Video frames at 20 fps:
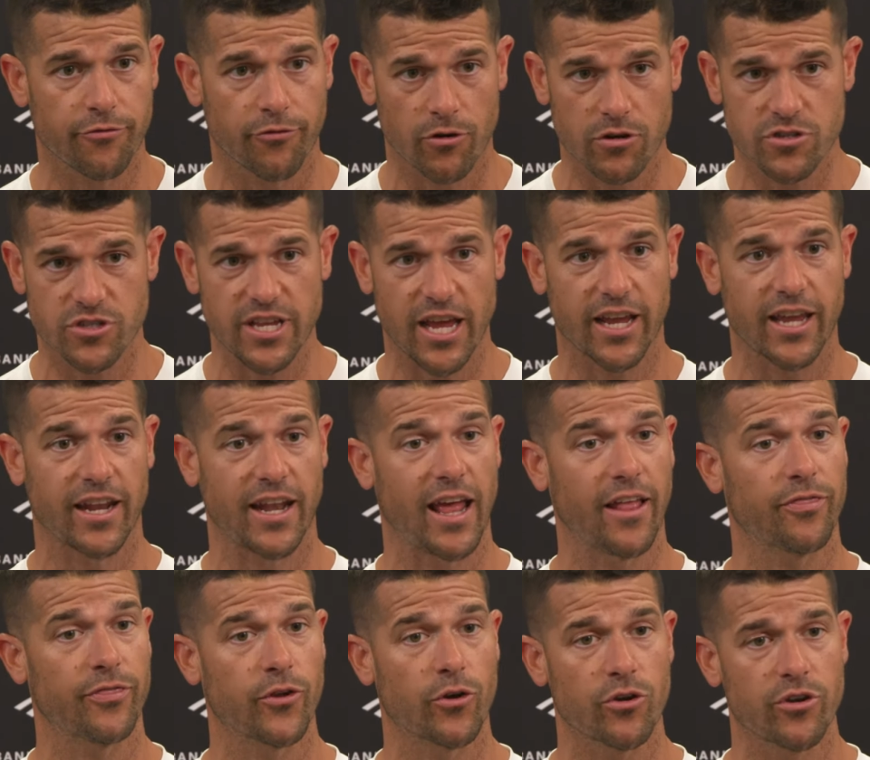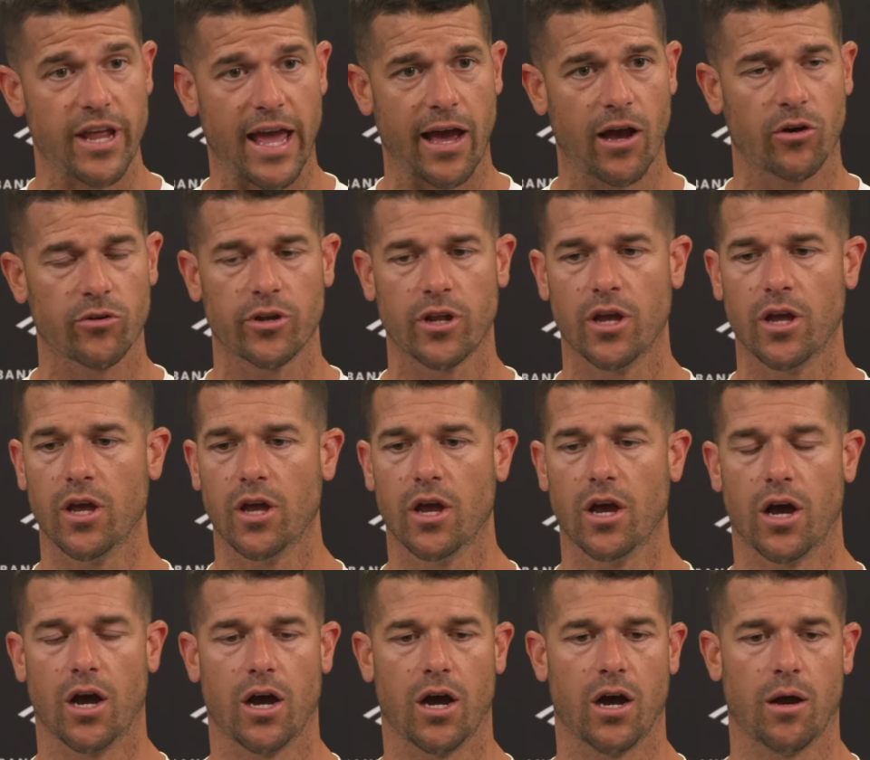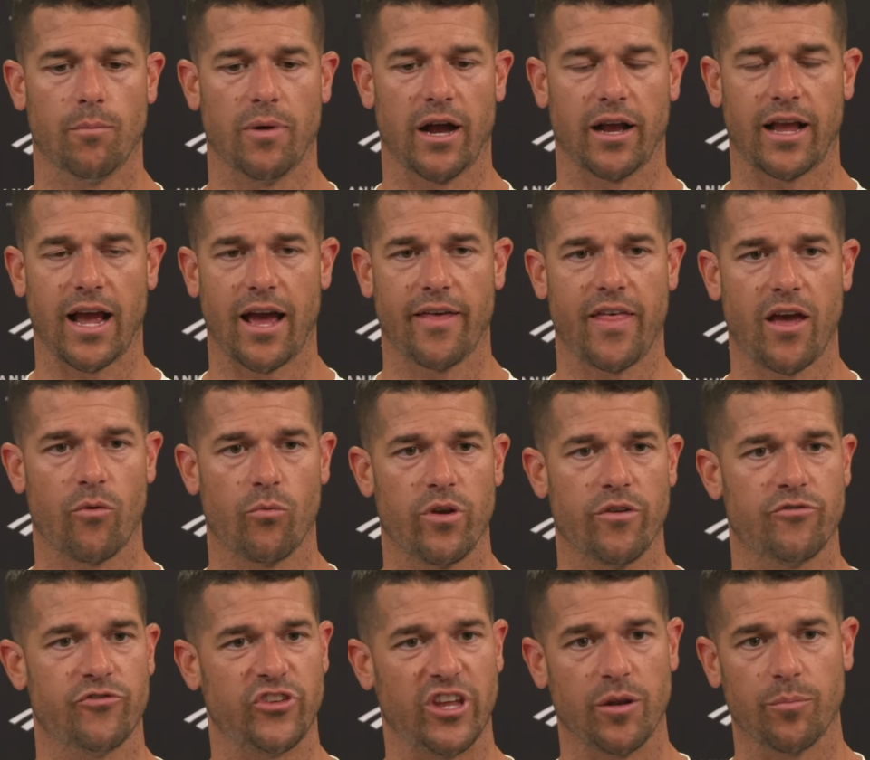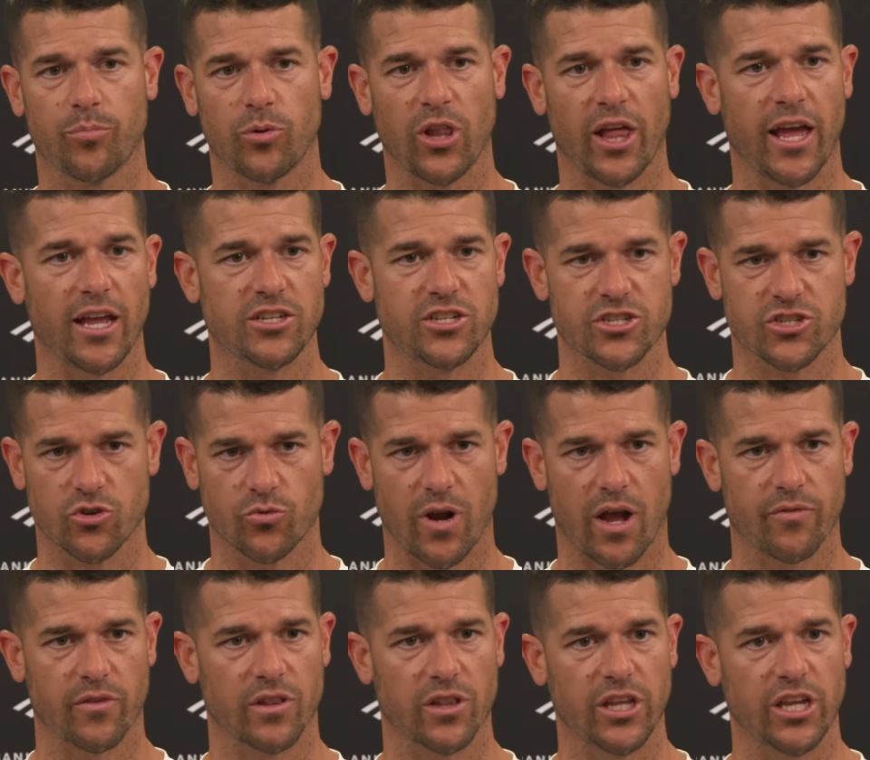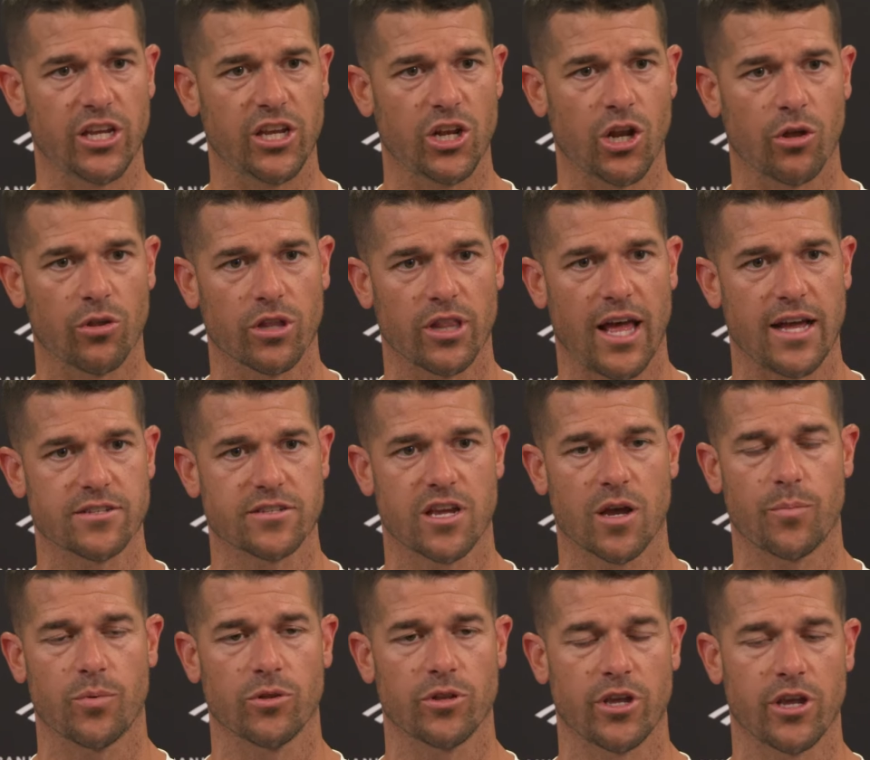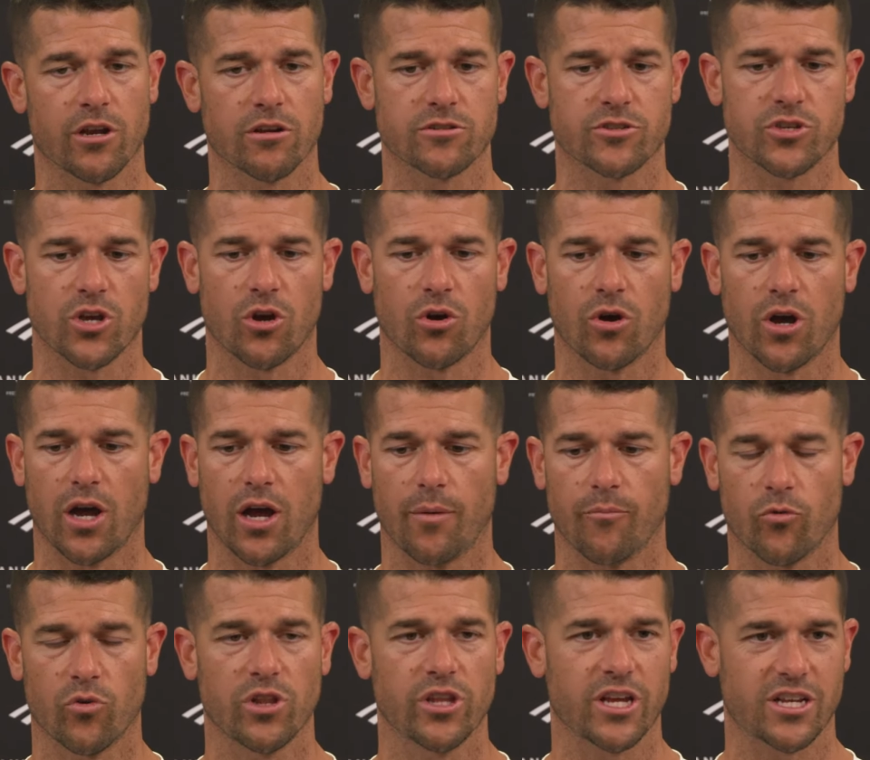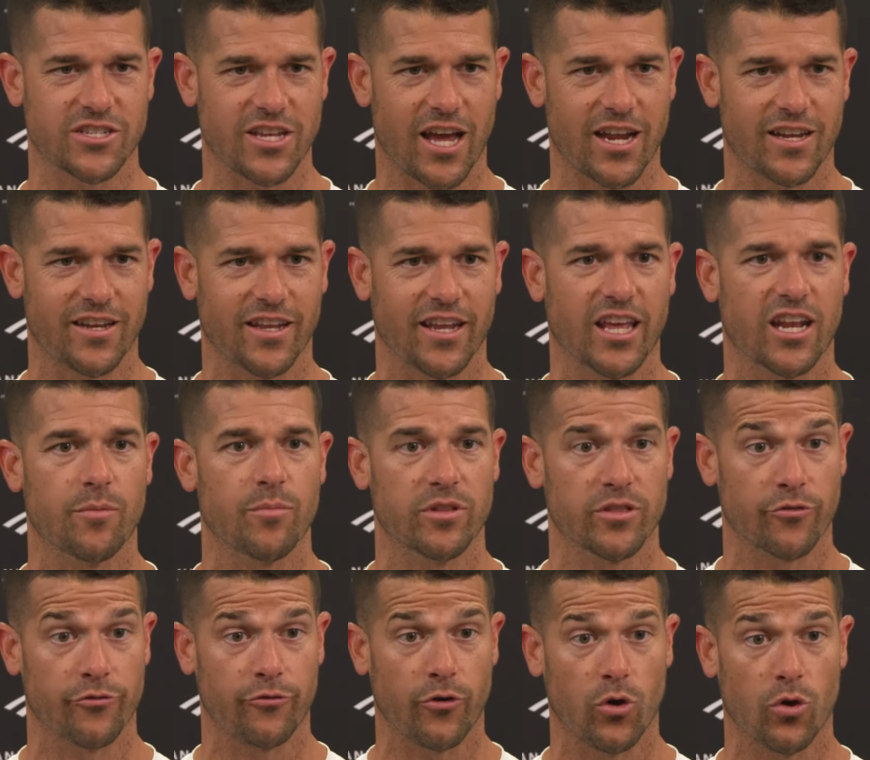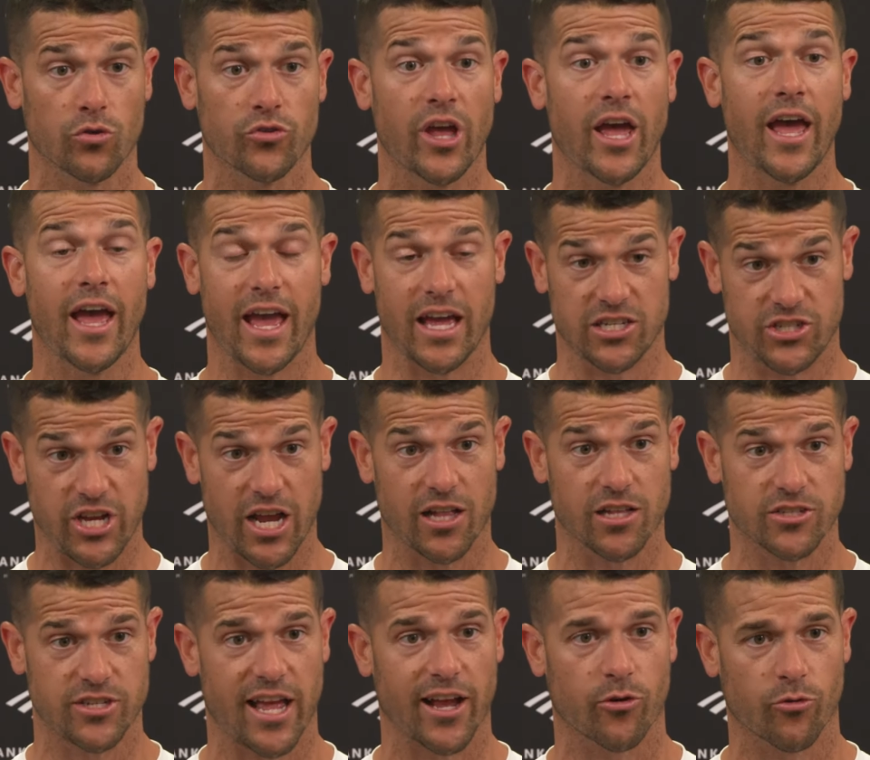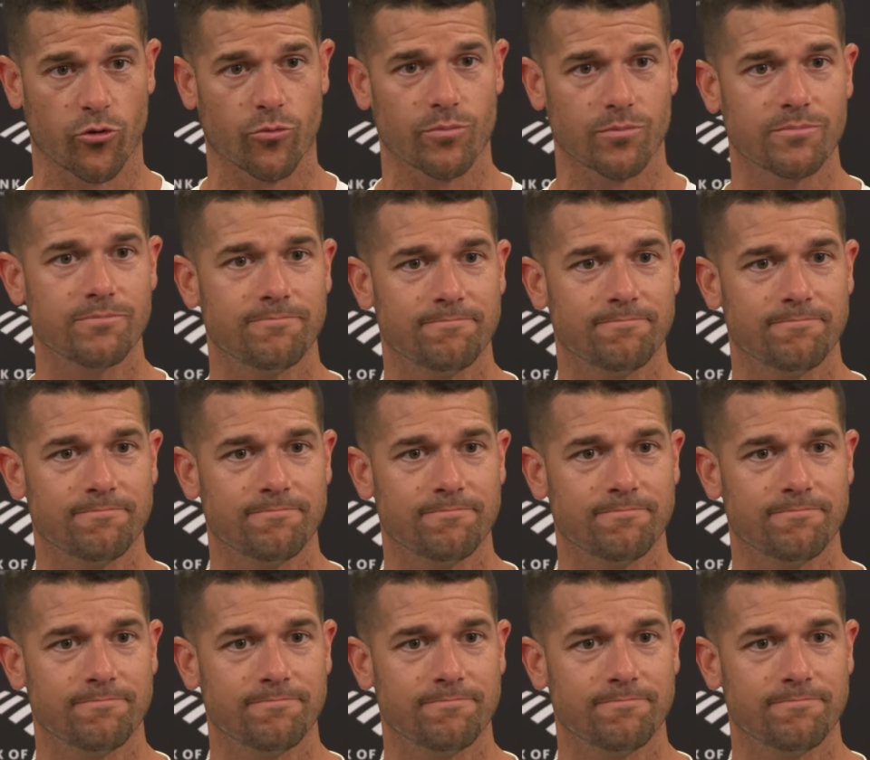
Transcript: first, second, and third down. Um, a guy that we've seen play just around the league, you know, the last couple of years. So I'm um, really excited to get him in the fold and challenge that group.